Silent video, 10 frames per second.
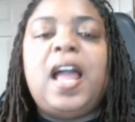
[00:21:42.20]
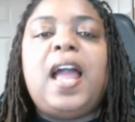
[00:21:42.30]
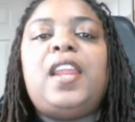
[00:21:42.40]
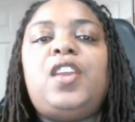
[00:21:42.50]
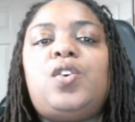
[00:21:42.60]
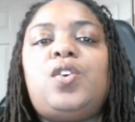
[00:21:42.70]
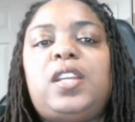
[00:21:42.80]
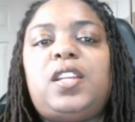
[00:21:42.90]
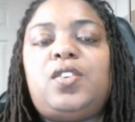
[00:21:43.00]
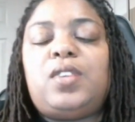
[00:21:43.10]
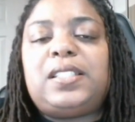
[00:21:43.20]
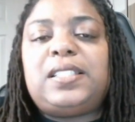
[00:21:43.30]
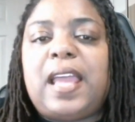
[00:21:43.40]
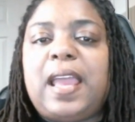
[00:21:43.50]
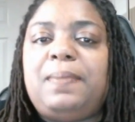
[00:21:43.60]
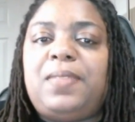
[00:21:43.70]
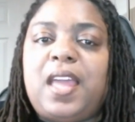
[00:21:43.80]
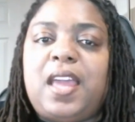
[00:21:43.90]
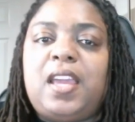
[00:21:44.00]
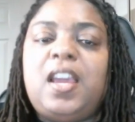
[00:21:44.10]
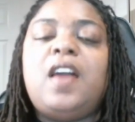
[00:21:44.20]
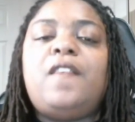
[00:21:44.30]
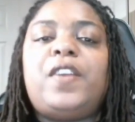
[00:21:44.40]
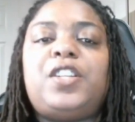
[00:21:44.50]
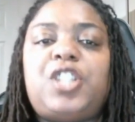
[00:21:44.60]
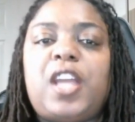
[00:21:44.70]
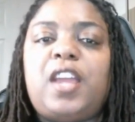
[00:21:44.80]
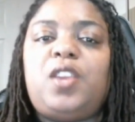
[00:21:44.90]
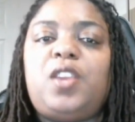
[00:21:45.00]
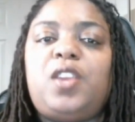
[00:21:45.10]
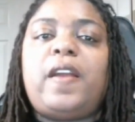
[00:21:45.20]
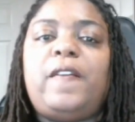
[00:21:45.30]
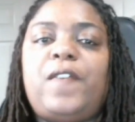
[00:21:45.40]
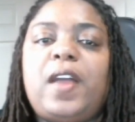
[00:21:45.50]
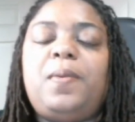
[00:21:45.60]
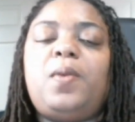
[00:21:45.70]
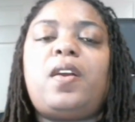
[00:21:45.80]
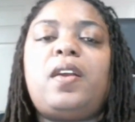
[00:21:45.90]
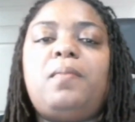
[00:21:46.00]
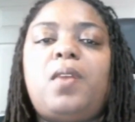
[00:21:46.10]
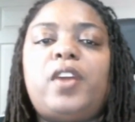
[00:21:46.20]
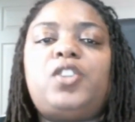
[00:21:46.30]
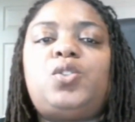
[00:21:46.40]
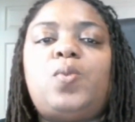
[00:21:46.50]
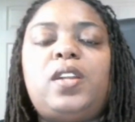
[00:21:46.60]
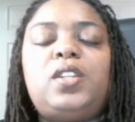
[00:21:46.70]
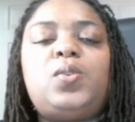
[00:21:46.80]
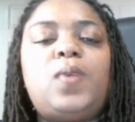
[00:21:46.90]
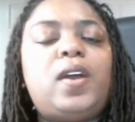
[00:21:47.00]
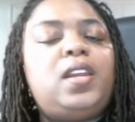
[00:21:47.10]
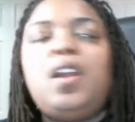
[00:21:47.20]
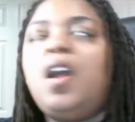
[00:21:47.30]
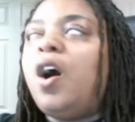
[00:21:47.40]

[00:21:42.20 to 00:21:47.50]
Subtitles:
And then you're going to need to do the same thing for January, February, March 2020,